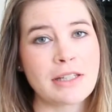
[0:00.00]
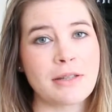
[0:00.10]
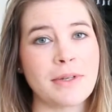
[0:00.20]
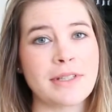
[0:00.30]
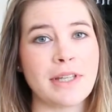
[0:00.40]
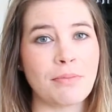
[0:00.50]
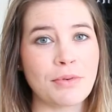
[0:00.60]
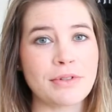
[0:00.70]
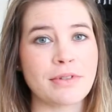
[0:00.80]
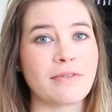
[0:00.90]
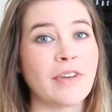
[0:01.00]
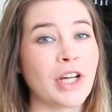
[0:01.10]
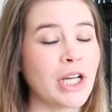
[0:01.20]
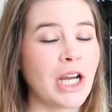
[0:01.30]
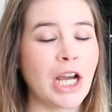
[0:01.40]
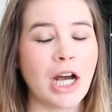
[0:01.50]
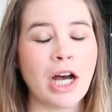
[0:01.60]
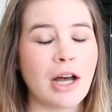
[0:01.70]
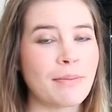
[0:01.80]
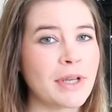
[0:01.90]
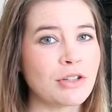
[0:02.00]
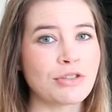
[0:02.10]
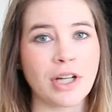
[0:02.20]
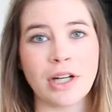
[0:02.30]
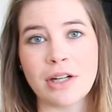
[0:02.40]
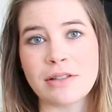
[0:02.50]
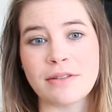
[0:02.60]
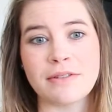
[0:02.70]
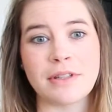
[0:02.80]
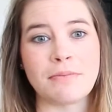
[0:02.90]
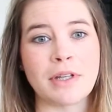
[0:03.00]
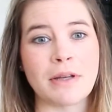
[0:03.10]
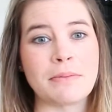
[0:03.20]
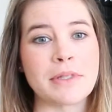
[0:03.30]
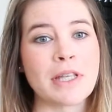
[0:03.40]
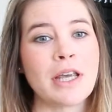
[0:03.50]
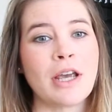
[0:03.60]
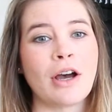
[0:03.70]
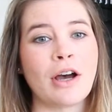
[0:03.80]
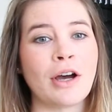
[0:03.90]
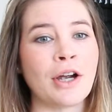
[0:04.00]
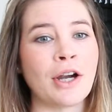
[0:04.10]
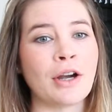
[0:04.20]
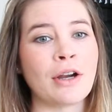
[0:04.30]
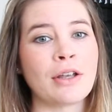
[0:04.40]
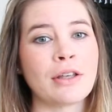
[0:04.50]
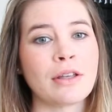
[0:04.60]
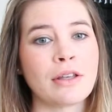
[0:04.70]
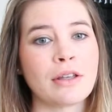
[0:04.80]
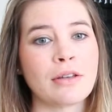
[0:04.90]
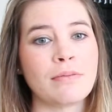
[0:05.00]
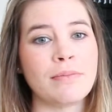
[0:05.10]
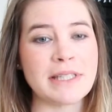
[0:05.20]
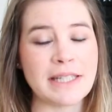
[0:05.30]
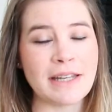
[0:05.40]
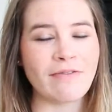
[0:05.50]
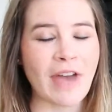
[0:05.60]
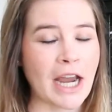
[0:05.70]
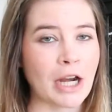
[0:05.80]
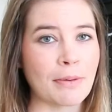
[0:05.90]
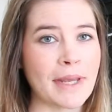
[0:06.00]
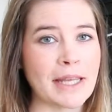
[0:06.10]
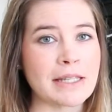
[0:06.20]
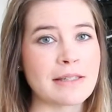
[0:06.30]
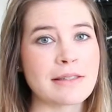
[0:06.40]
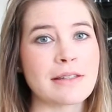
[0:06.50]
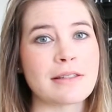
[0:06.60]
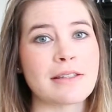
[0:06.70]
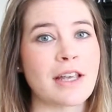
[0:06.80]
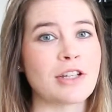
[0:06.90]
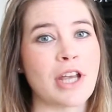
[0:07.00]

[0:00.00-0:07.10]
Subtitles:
Some examples of very common triggers of symptoms are busy environments such